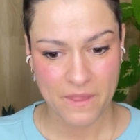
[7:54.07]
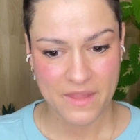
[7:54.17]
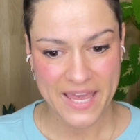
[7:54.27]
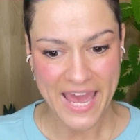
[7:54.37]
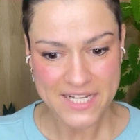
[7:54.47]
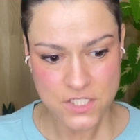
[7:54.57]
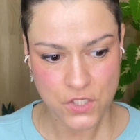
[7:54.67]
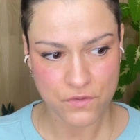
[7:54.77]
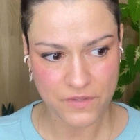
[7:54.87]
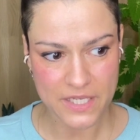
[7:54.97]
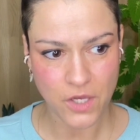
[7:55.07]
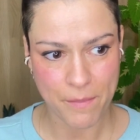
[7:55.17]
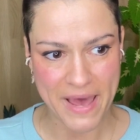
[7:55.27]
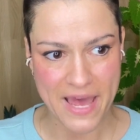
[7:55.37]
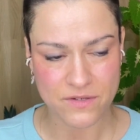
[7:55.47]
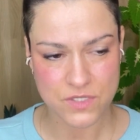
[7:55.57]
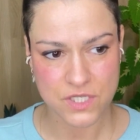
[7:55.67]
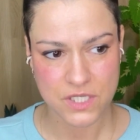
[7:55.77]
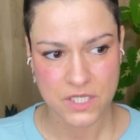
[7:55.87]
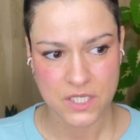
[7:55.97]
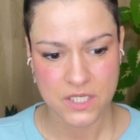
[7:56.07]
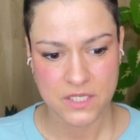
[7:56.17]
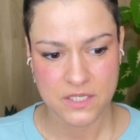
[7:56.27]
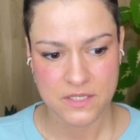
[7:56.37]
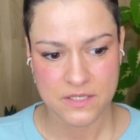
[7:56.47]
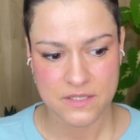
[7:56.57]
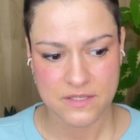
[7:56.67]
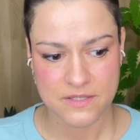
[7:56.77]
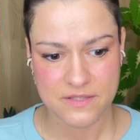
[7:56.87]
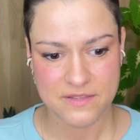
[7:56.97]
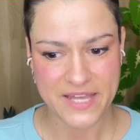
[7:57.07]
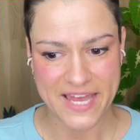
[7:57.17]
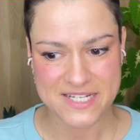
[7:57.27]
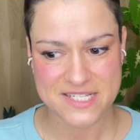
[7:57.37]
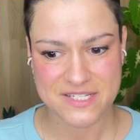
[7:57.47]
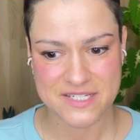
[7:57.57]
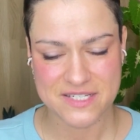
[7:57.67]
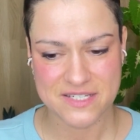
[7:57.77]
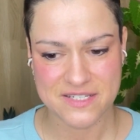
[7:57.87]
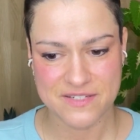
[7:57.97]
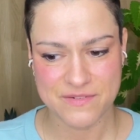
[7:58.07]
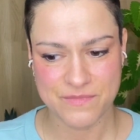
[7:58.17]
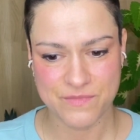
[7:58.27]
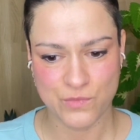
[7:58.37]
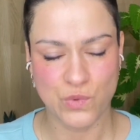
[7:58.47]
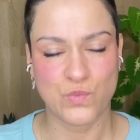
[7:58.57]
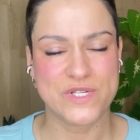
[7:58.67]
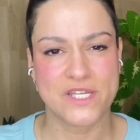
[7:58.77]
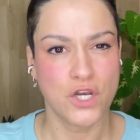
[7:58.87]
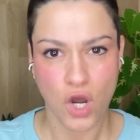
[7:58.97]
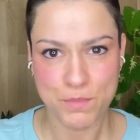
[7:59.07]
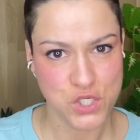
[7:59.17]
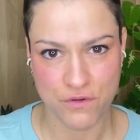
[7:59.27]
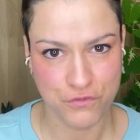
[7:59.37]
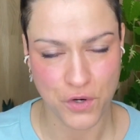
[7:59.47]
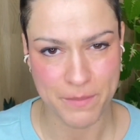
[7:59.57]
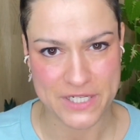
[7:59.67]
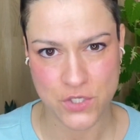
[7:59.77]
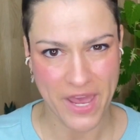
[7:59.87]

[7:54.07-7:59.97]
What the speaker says: had to think about that, was it an option for me to